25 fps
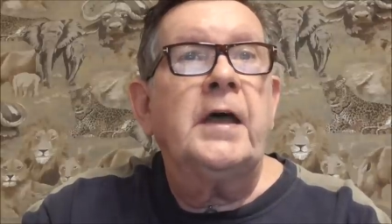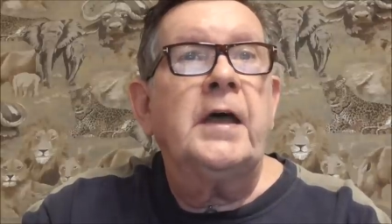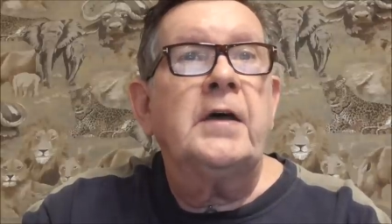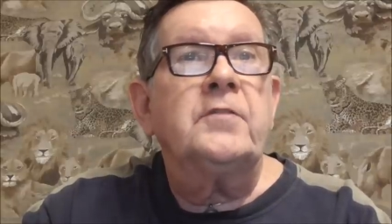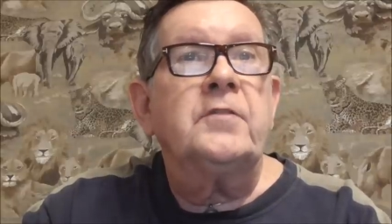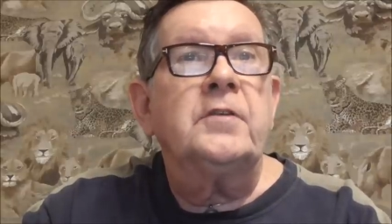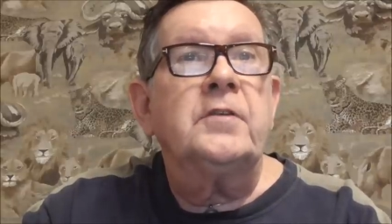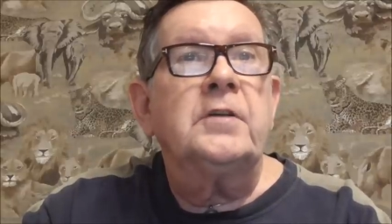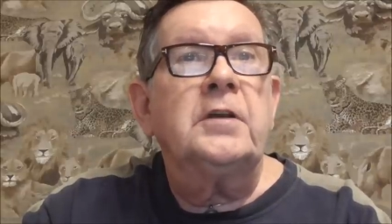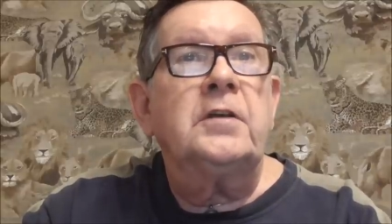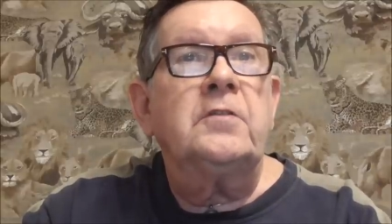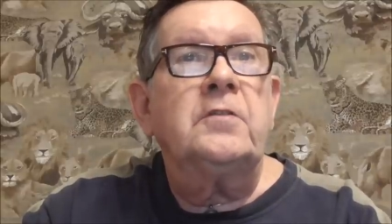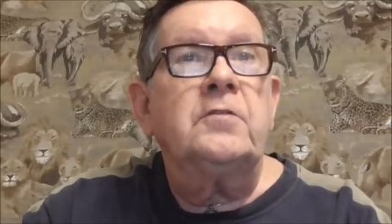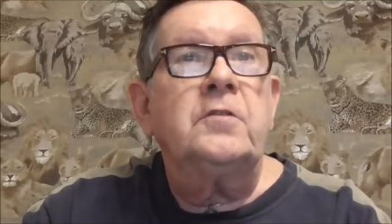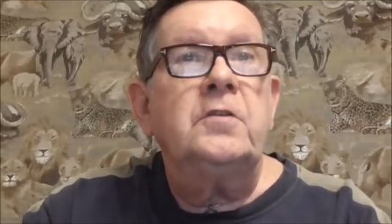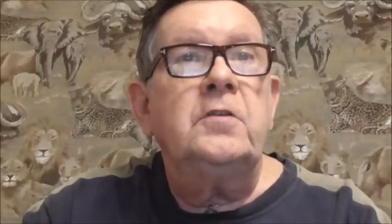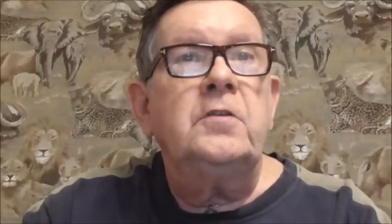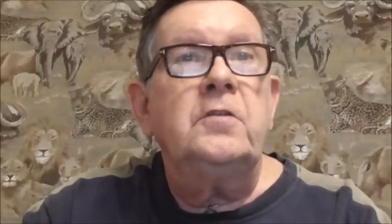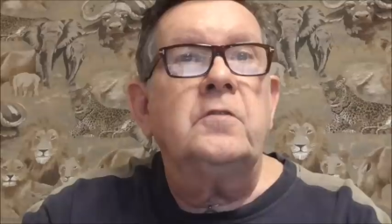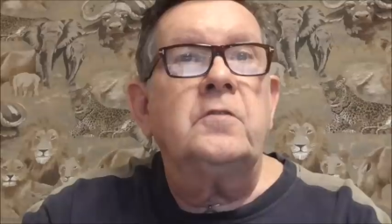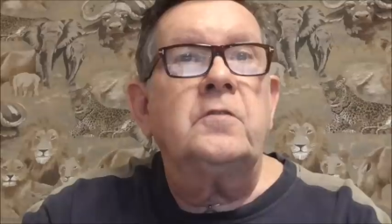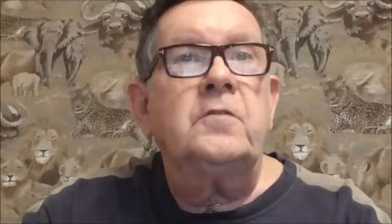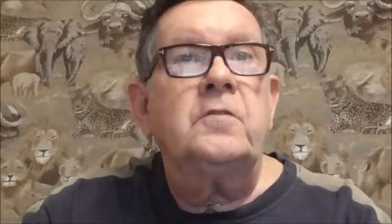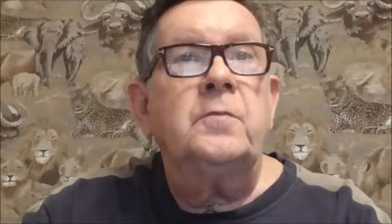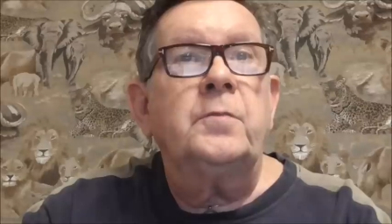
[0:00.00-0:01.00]
as an
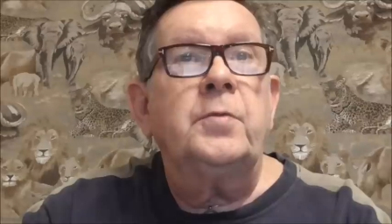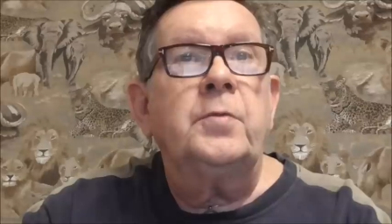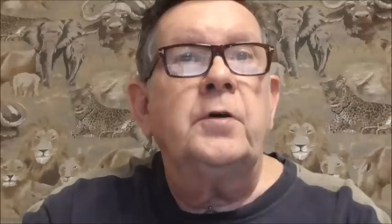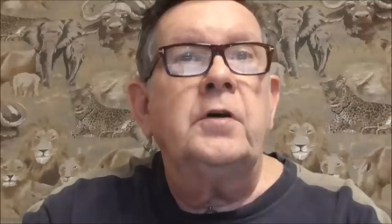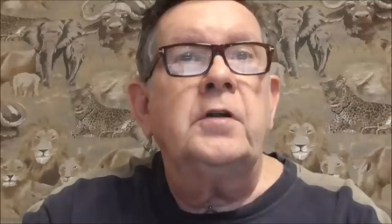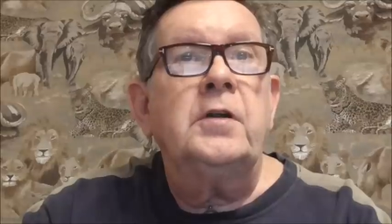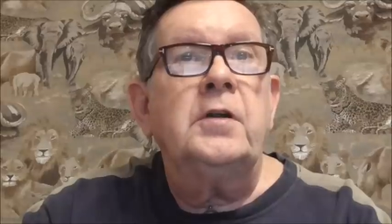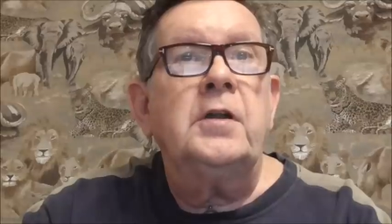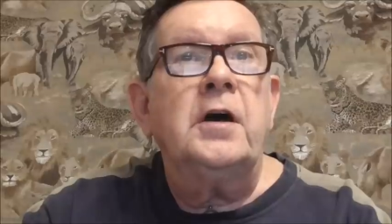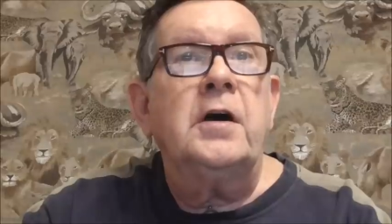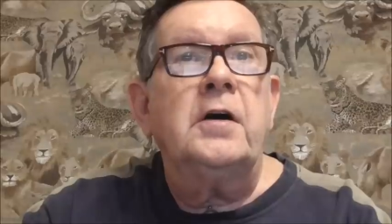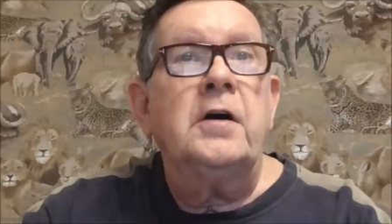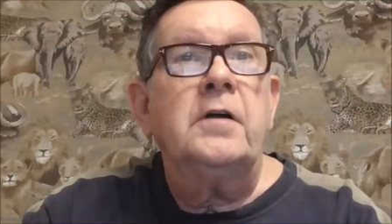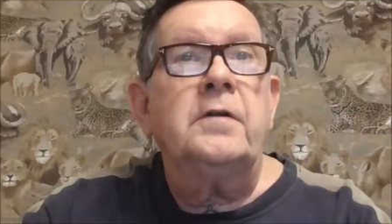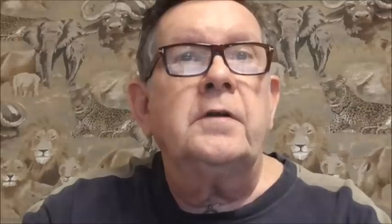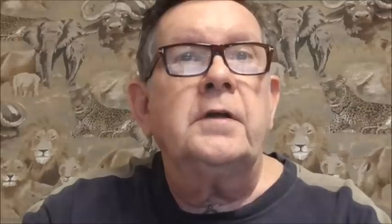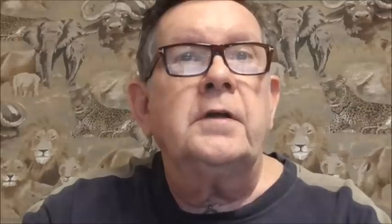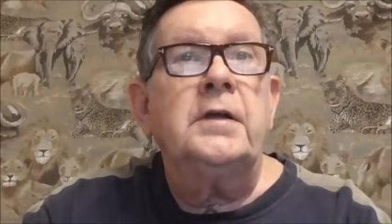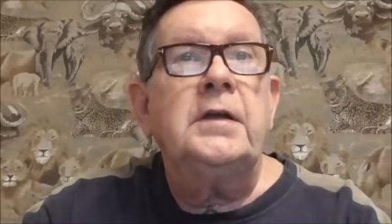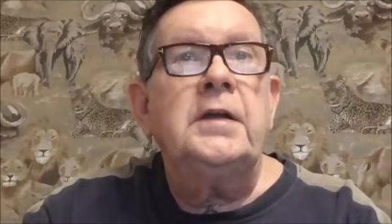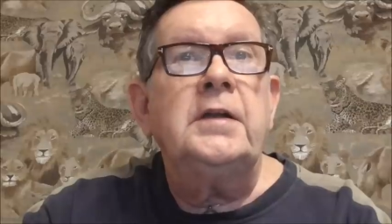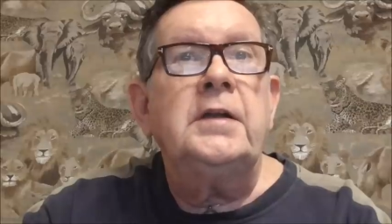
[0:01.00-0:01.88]
excuse to burn down